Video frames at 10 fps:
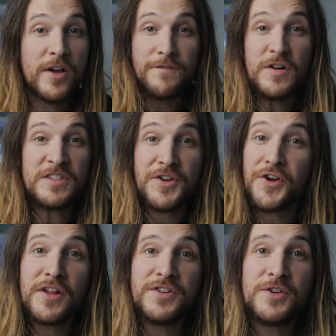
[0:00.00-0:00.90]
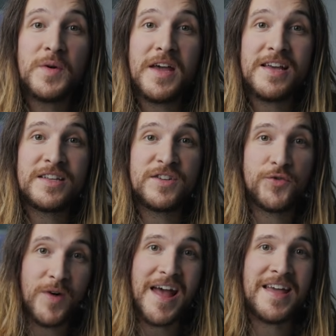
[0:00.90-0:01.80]
Okay, first thing you're gonna do is
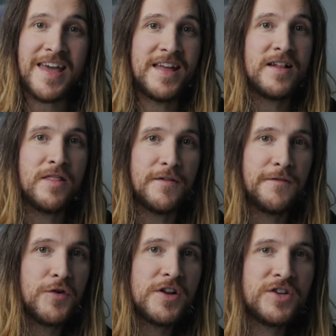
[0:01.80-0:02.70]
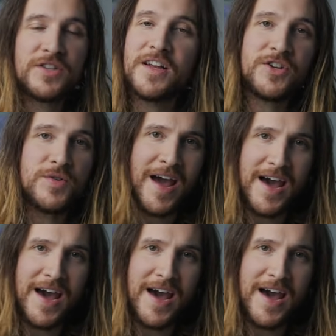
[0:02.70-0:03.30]
drag in the footage that you